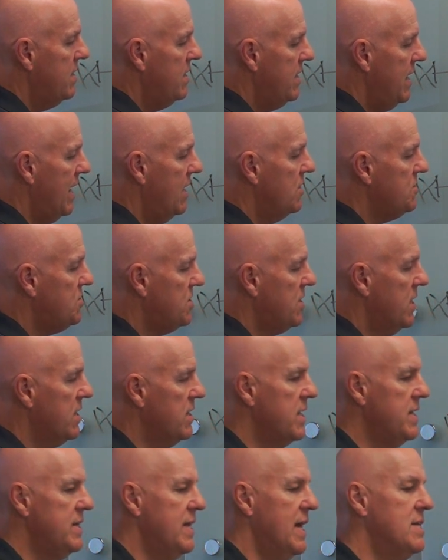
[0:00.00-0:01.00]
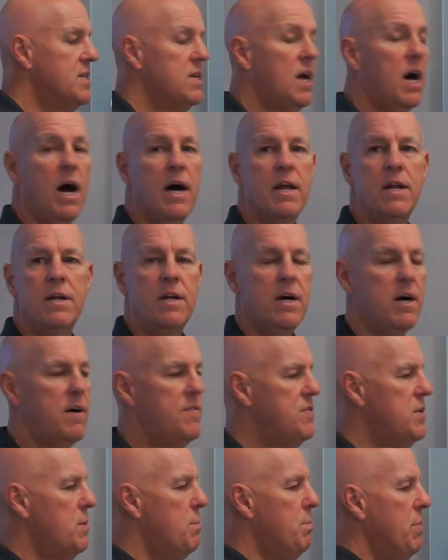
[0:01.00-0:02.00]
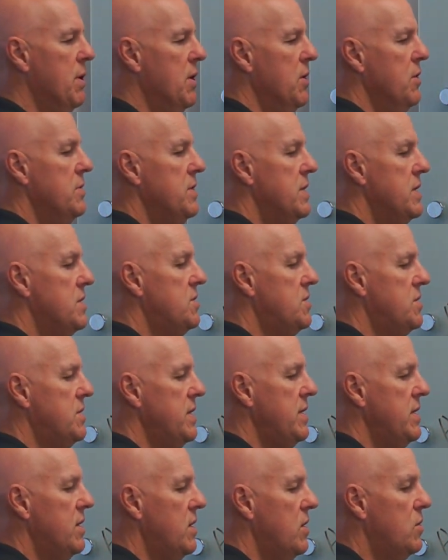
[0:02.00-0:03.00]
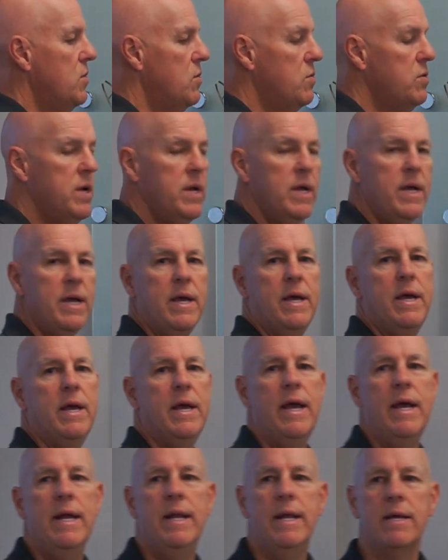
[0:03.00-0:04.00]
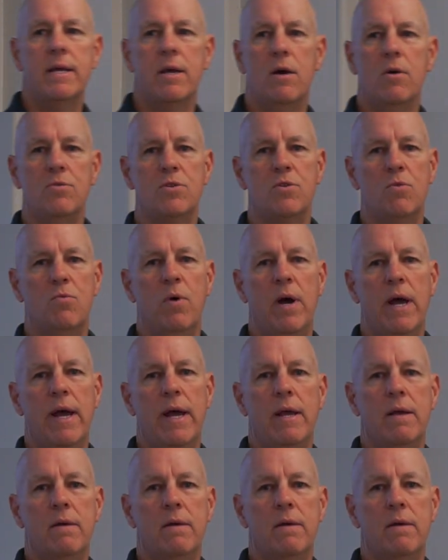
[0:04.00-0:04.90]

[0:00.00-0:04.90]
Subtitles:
now suddenly that's hot enough to burn this CO, and it goes away.